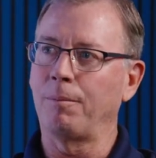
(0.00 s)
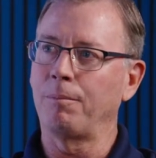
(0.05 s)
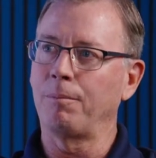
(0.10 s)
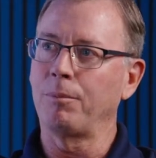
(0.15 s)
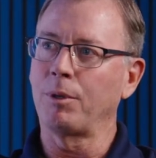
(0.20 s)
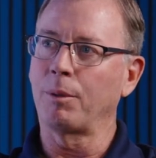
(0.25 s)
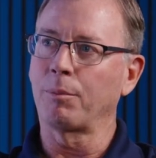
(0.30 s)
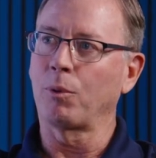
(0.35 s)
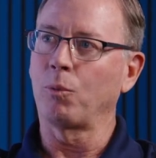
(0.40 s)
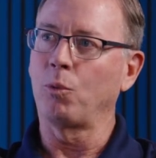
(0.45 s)

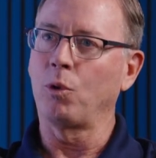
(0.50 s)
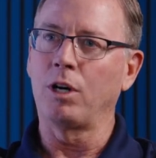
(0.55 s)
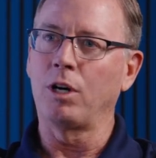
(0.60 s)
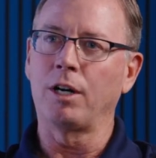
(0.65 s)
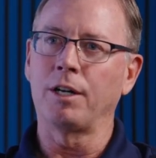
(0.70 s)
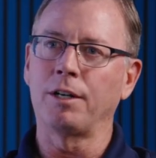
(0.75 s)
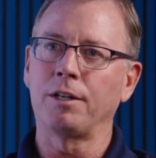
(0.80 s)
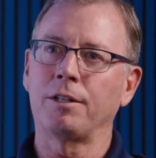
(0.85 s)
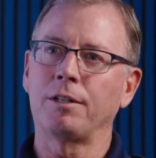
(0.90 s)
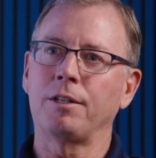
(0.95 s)
Number
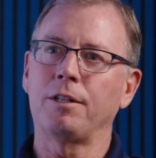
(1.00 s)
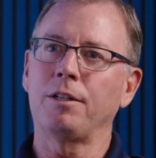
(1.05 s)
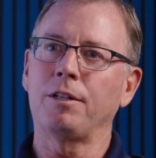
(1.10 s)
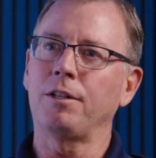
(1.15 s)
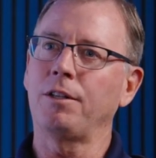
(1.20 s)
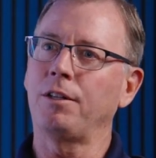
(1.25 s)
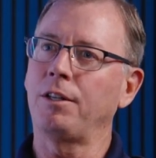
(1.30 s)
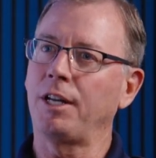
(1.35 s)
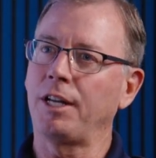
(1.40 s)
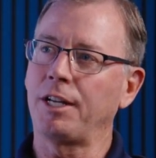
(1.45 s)
one,
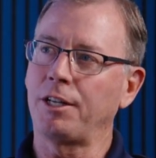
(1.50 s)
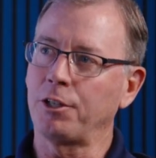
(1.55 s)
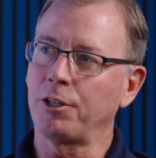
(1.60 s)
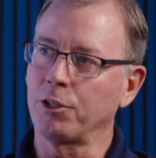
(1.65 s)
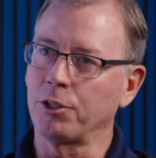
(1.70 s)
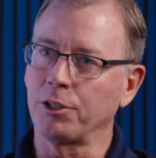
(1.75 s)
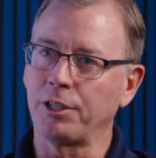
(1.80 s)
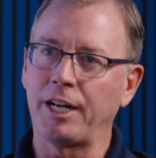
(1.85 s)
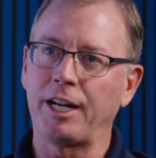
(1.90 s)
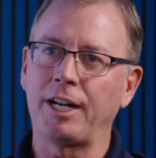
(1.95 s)
they
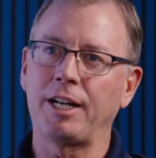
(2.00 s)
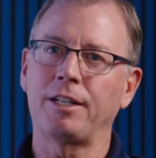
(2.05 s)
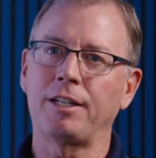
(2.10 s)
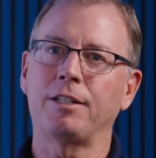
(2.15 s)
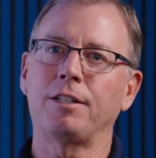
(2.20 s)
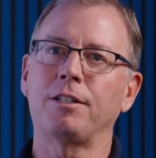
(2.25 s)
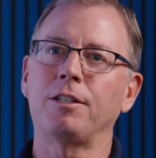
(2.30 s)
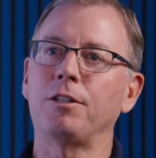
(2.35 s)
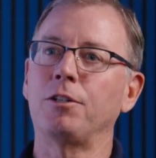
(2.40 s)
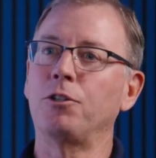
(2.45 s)

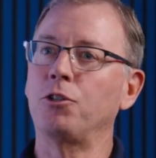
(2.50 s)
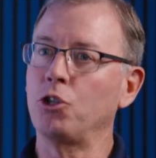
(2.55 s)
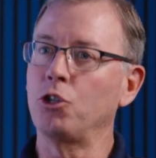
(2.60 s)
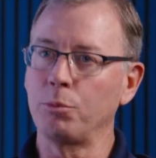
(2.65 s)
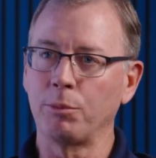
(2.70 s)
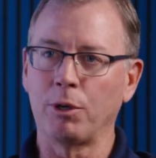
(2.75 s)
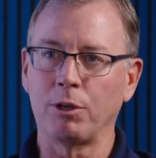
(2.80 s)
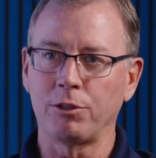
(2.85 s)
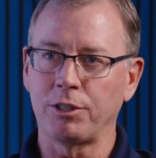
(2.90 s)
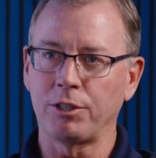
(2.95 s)
create
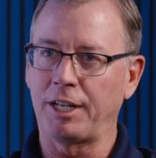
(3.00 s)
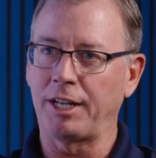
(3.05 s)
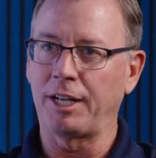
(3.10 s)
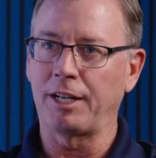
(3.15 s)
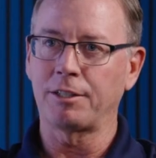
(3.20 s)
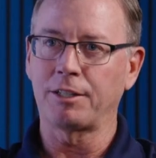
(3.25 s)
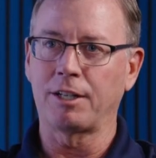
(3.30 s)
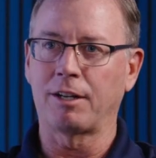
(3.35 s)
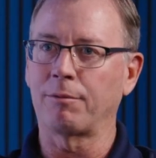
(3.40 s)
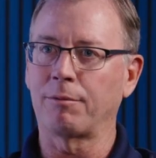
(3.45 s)
new
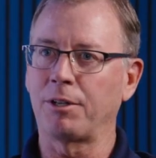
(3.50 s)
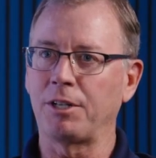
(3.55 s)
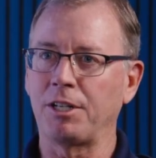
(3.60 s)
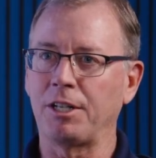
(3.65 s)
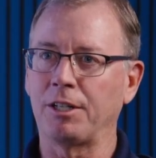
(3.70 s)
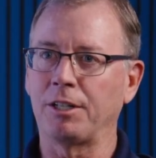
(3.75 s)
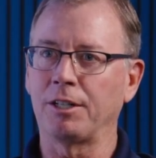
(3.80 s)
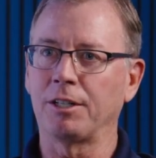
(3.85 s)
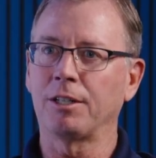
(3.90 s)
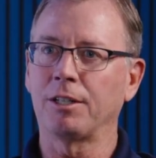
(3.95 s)
mosaics every
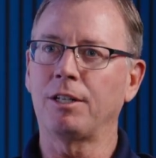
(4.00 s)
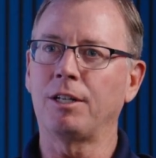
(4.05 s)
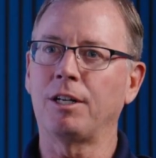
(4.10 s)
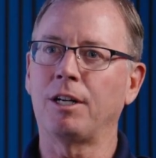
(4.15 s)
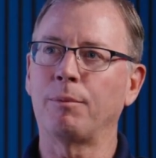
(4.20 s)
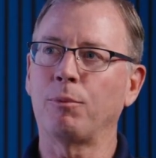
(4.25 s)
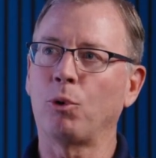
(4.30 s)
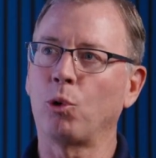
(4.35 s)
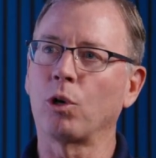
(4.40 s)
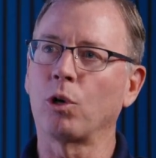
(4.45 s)
year,
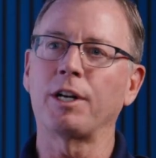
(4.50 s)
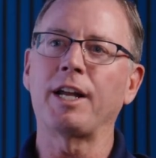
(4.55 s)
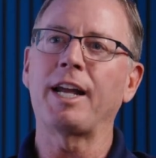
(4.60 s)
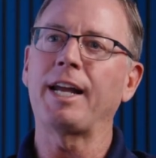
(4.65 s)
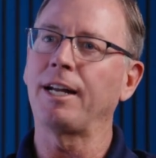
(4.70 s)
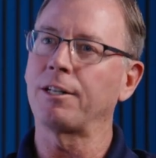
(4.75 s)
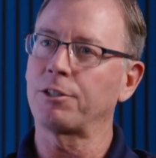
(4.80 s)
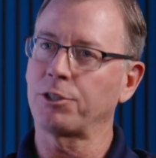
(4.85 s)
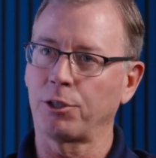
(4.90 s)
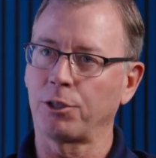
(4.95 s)
or
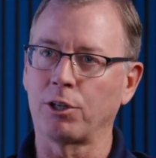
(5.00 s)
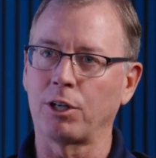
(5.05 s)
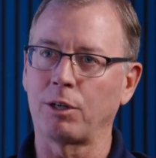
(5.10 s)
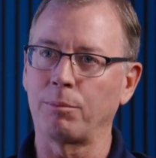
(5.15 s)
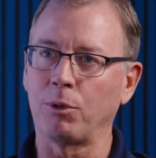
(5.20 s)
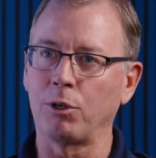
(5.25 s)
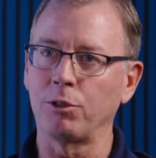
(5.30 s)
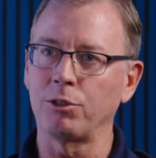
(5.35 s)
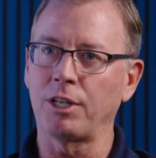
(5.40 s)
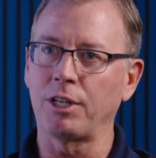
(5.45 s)
enhance
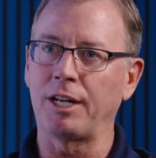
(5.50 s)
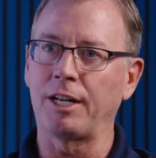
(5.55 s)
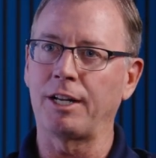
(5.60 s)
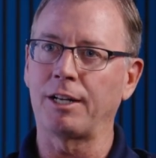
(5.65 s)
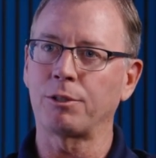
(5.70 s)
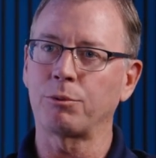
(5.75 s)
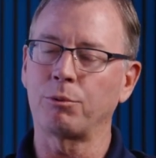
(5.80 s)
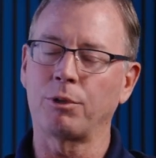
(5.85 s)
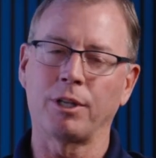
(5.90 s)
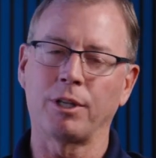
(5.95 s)
current
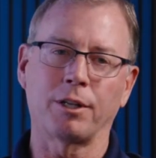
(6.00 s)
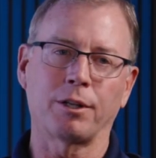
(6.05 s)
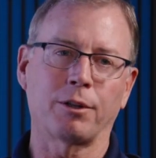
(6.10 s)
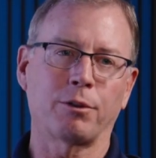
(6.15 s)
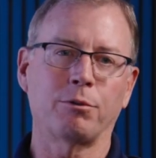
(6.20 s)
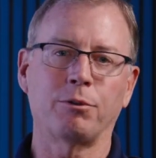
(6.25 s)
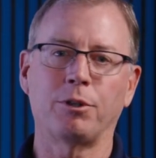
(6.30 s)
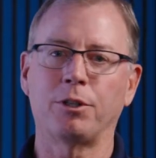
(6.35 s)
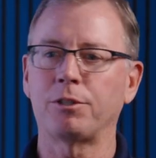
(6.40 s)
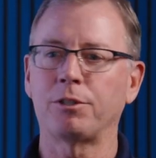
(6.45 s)
mosaics, whether
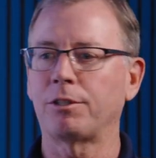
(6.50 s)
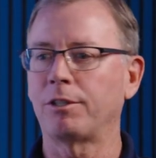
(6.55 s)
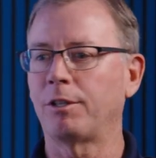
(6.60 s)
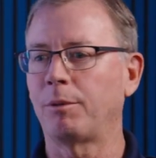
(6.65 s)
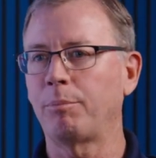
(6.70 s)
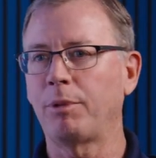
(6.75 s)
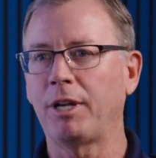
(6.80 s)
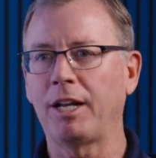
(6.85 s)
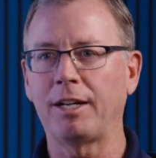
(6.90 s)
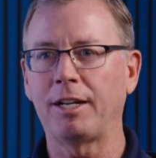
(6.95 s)
through a
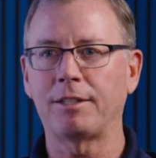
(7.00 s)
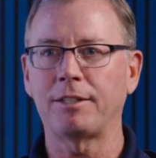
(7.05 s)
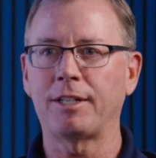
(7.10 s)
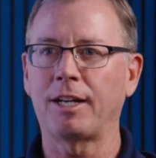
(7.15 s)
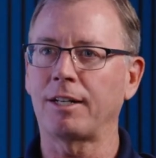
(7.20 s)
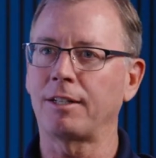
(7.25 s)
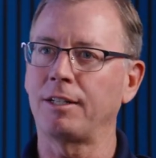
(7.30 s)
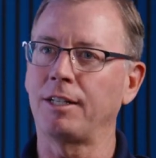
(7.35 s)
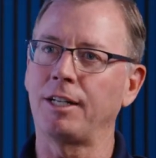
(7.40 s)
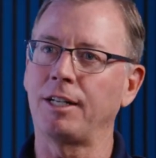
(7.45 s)
paint
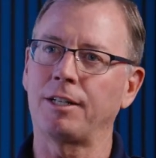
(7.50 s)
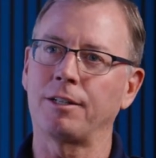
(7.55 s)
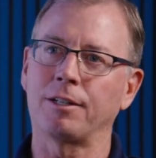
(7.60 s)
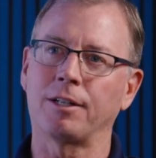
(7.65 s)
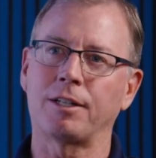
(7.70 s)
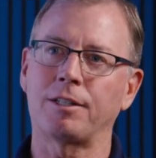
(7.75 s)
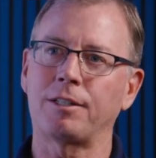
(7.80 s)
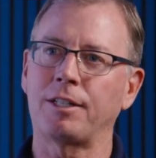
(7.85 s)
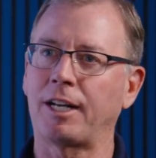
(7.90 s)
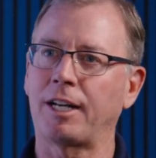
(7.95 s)
technique
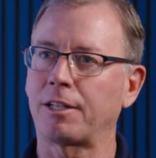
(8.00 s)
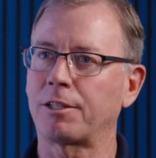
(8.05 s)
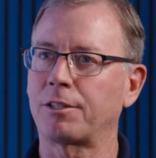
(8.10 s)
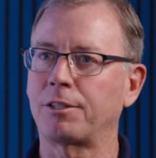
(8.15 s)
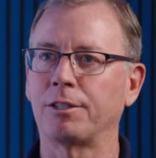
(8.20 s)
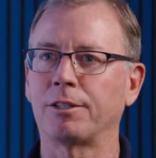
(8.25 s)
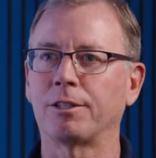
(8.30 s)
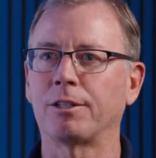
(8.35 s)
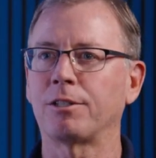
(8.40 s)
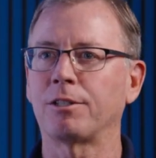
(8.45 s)
or a
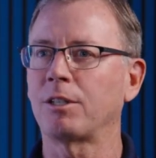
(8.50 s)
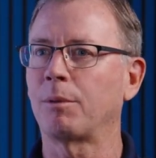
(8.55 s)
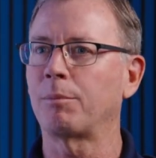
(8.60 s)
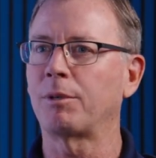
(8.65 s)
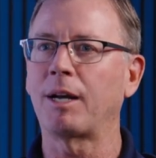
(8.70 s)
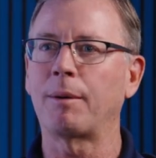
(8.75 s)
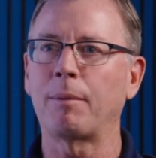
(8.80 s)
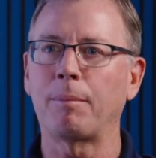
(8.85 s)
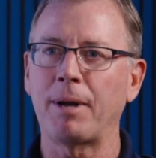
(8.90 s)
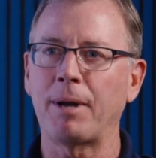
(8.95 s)
texture or some
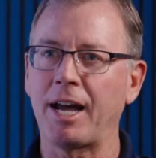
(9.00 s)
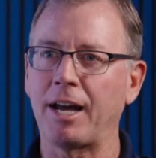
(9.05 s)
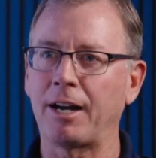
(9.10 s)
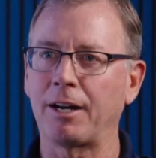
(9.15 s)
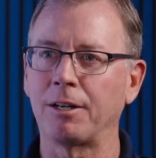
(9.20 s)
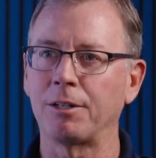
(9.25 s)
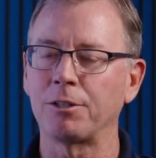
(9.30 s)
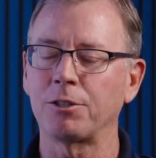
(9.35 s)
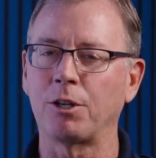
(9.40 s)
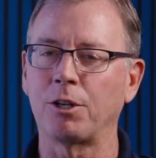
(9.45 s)
kind of
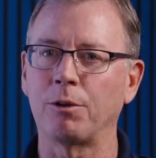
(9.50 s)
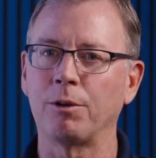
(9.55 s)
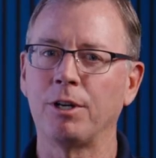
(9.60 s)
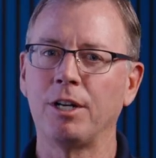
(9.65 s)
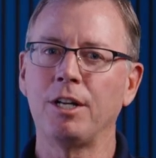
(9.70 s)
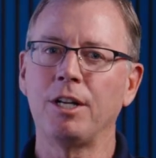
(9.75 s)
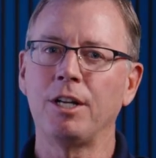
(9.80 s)
pattern. So